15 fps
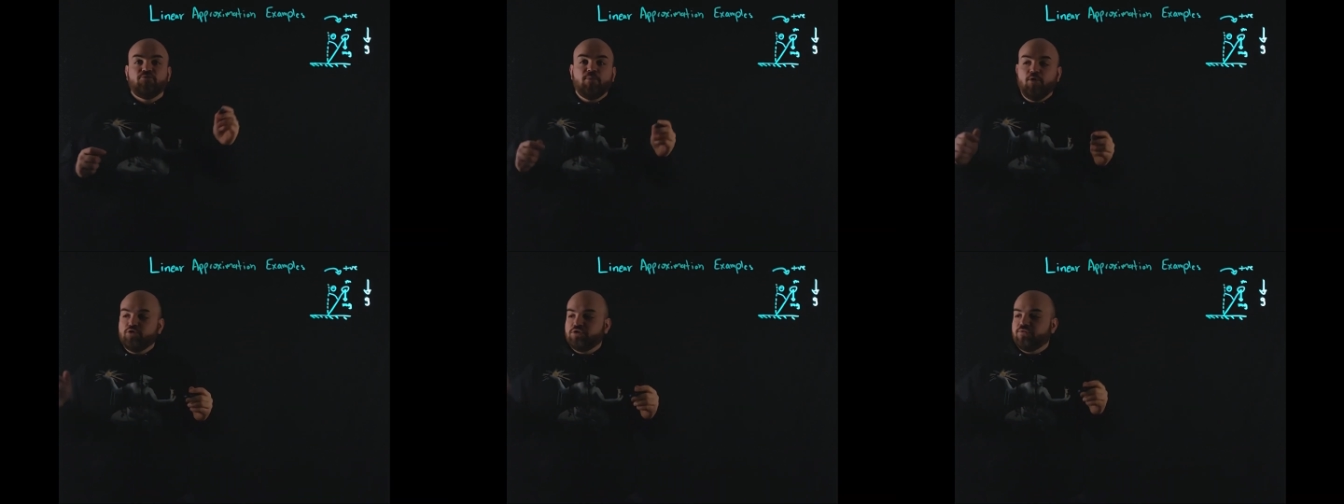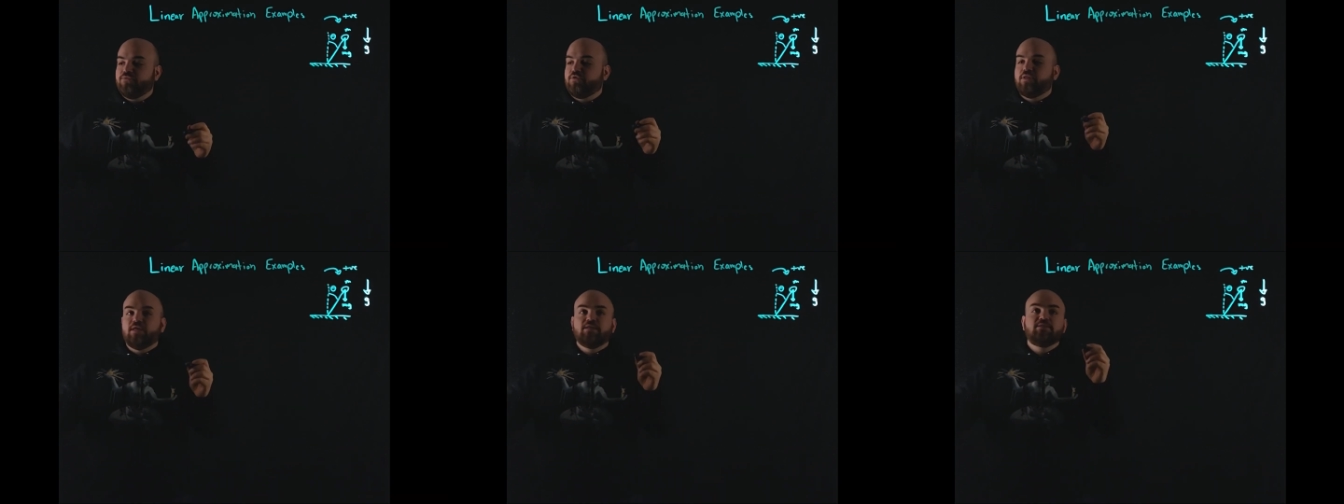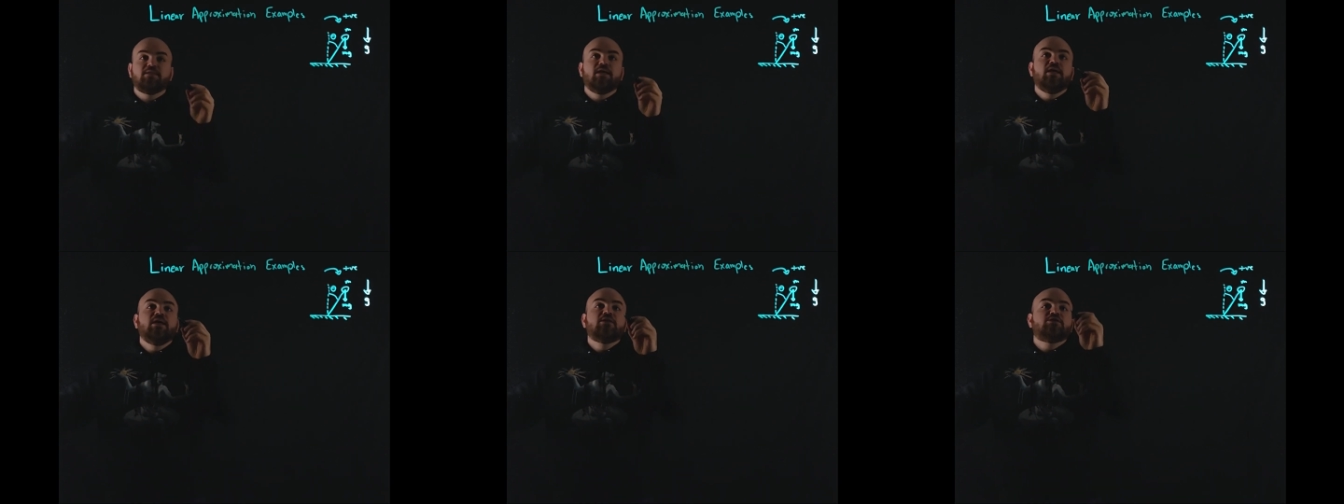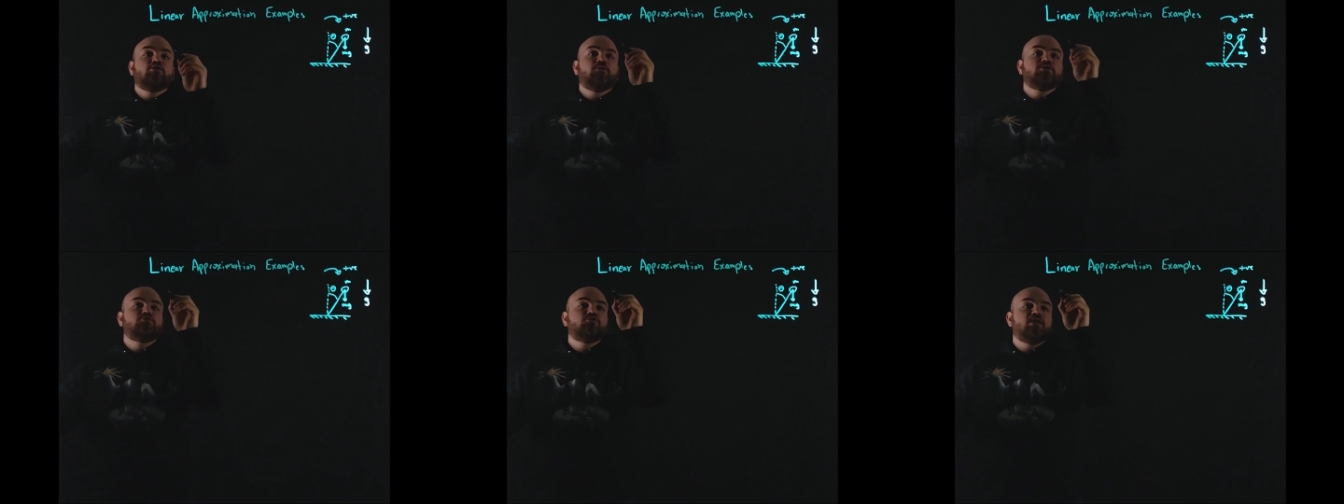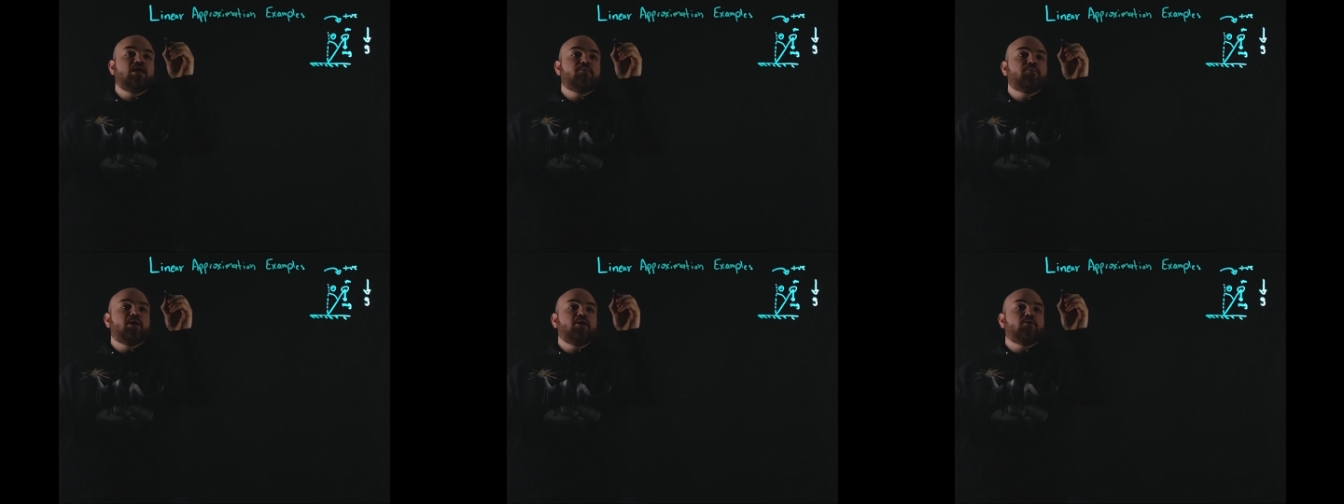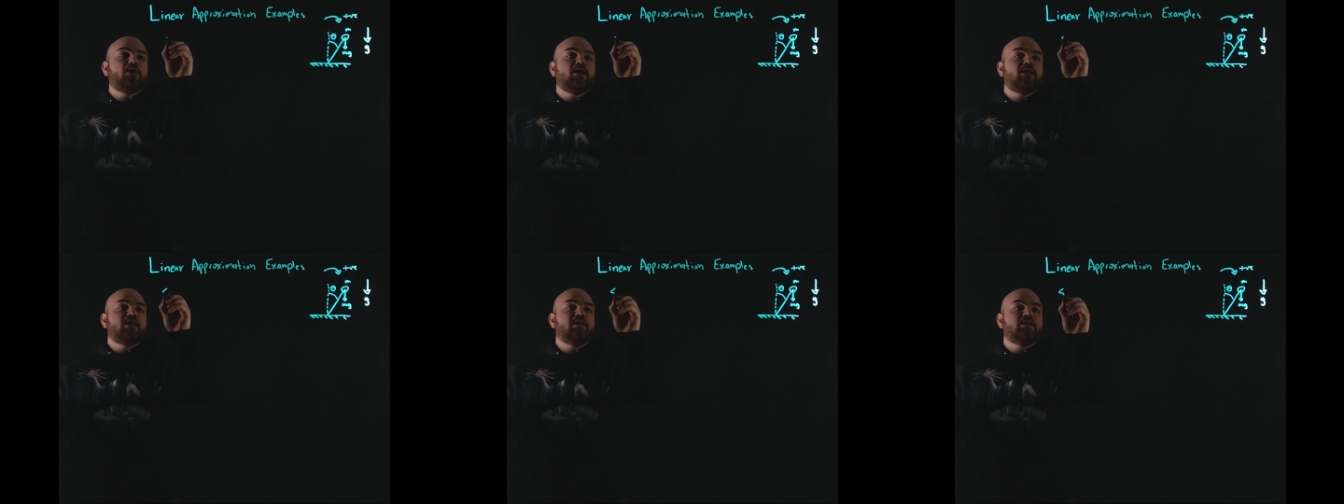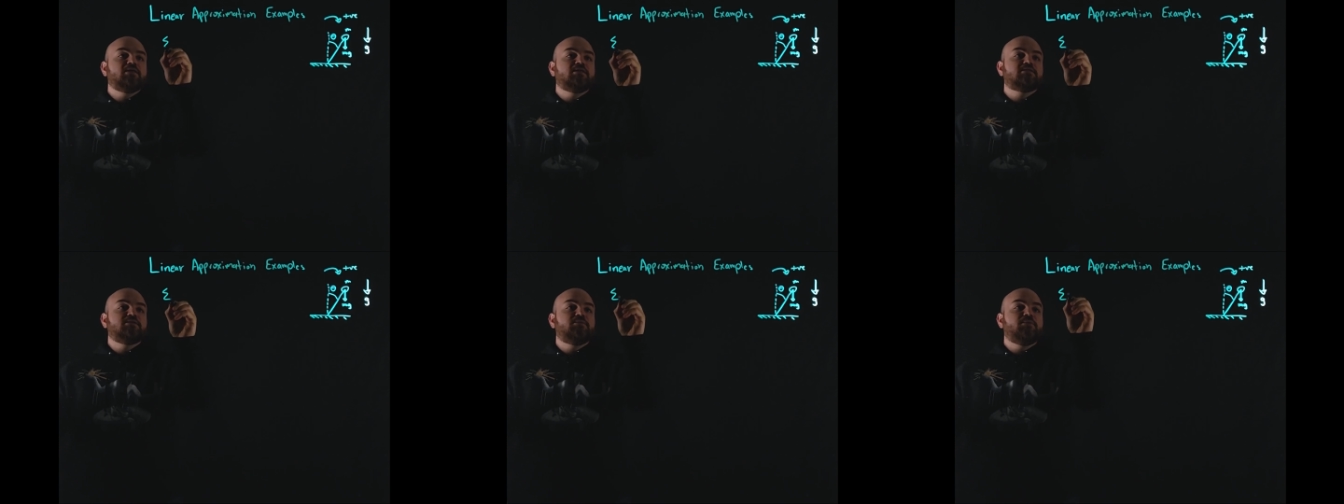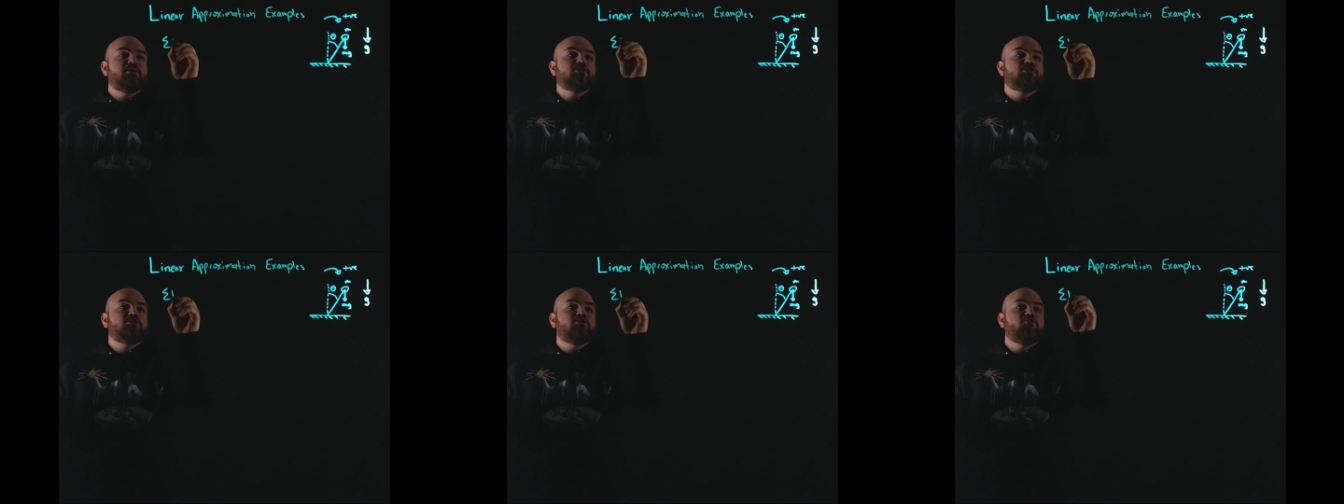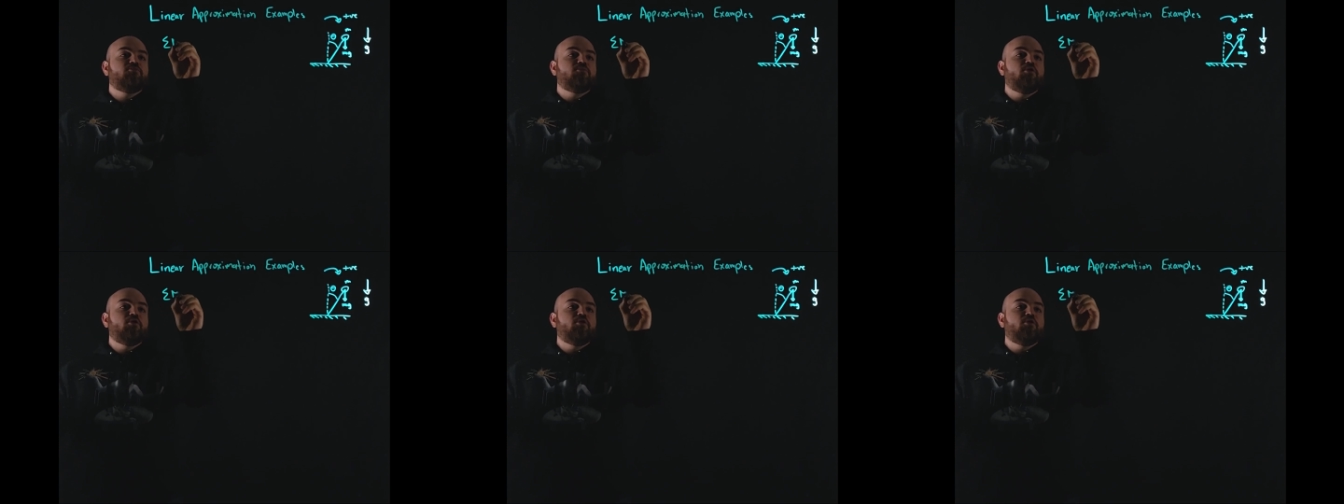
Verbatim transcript: of motion for this. So we do that by writing the summation of